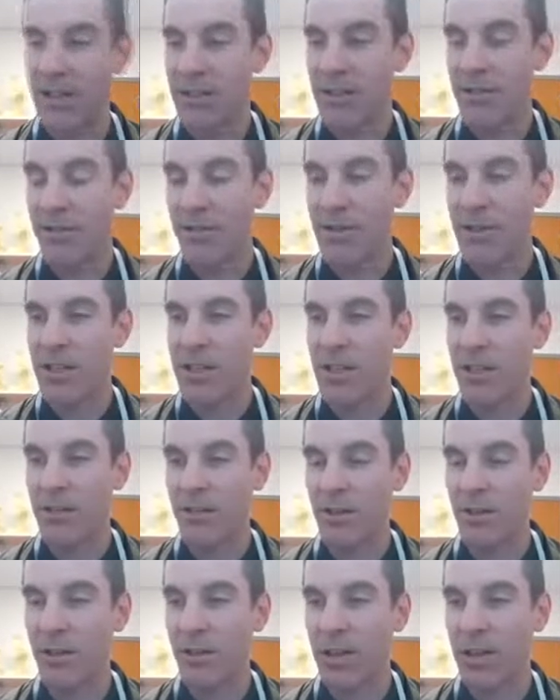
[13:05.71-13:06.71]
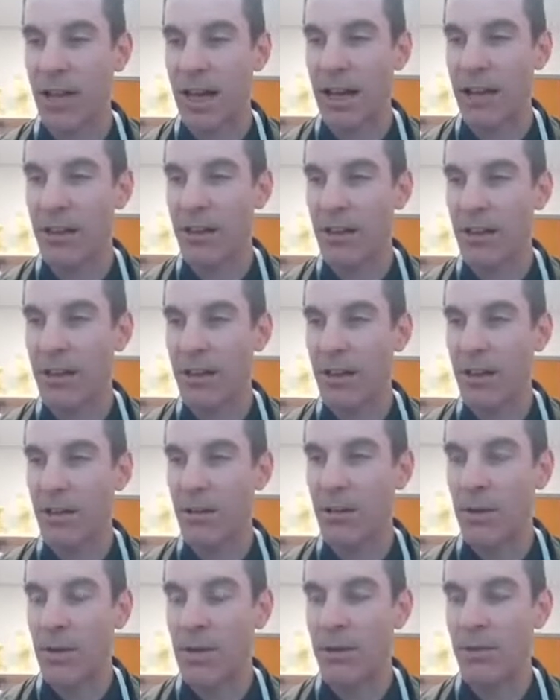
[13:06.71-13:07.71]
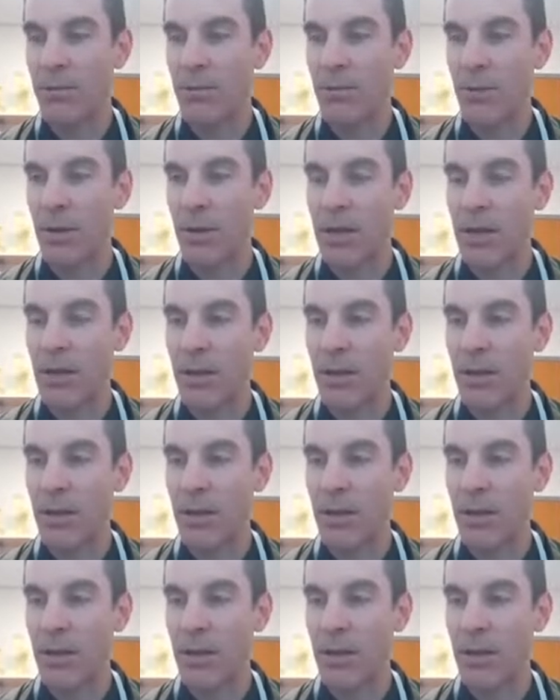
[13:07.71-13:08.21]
That's the first thing you have to look at when you